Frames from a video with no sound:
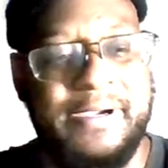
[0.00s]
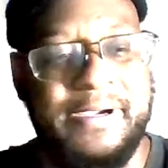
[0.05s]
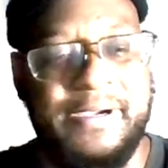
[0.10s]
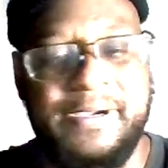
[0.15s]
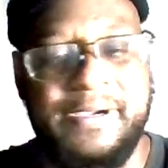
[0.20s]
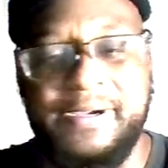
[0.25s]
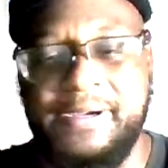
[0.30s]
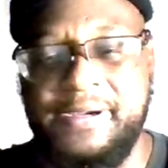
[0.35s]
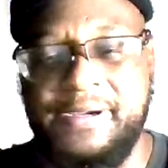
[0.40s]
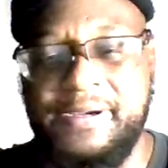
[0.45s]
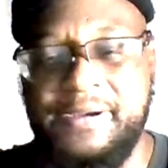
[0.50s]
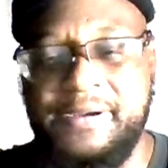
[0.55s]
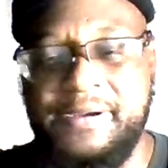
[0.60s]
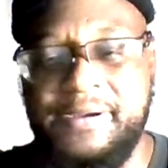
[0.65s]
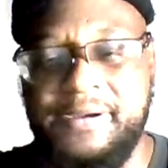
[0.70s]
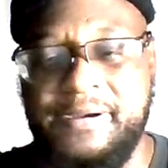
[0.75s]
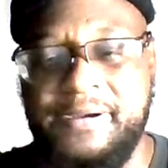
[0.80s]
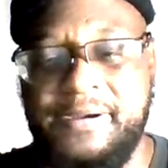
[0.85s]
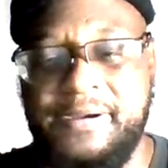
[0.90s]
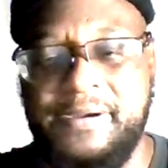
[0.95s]

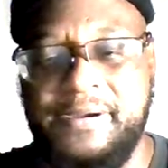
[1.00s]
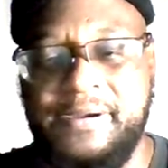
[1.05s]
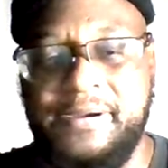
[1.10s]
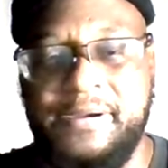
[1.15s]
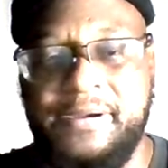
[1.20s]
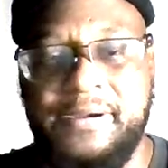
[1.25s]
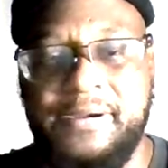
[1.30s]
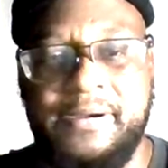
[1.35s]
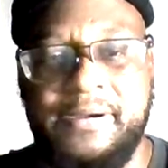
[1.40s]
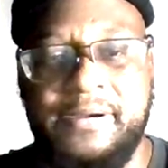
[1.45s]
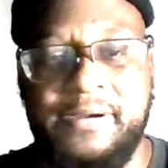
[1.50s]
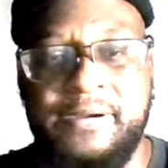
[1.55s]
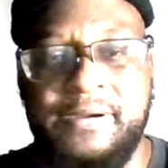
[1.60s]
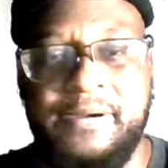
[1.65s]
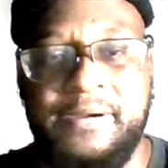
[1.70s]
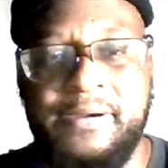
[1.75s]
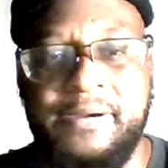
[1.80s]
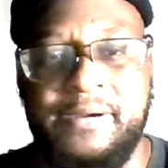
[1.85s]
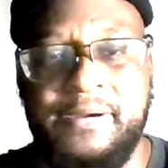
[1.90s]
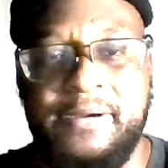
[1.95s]

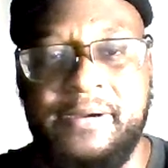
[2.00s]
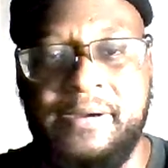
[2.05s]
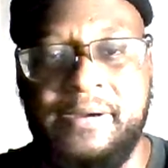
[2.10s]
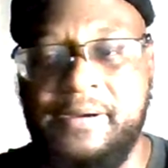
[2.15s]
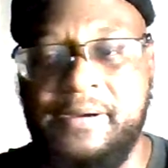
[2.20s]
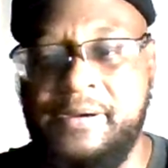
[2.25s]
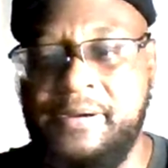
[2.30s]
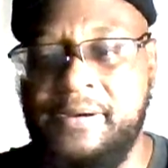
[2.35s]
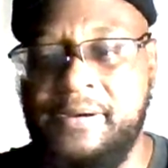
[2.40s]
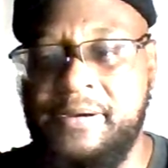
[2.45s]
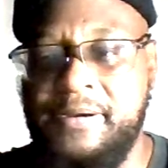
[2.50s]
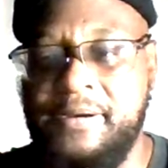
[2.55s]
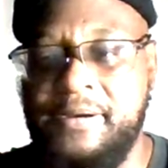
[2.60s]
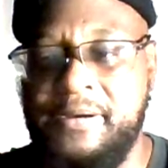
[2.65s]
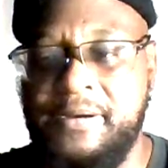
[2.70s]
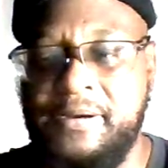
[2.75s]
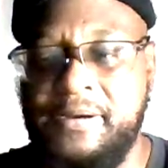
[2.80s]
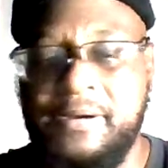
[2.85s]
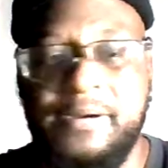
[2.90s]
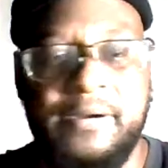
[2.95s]

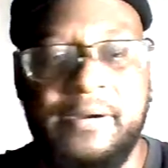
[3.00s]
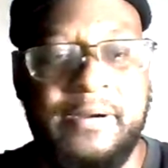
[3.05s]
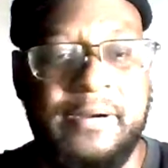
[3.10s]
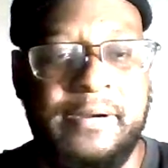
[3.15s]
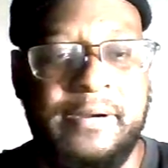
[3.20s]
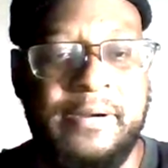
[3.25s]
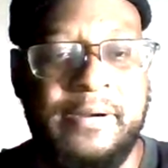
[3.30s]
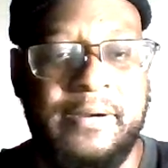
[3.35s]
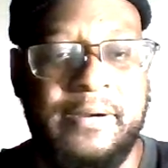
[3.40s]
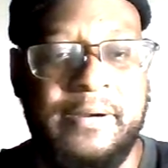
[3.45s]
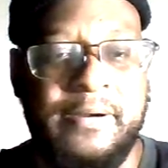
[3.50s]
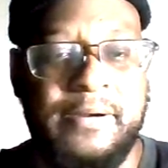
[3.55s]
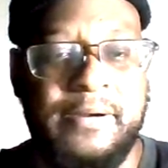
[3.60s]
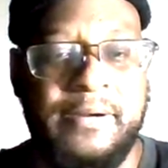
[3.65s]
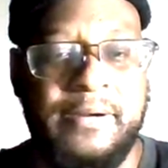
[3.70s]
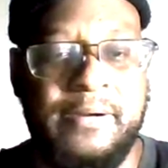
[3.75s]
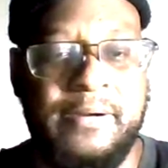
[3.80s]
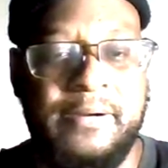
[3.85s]
[no speech]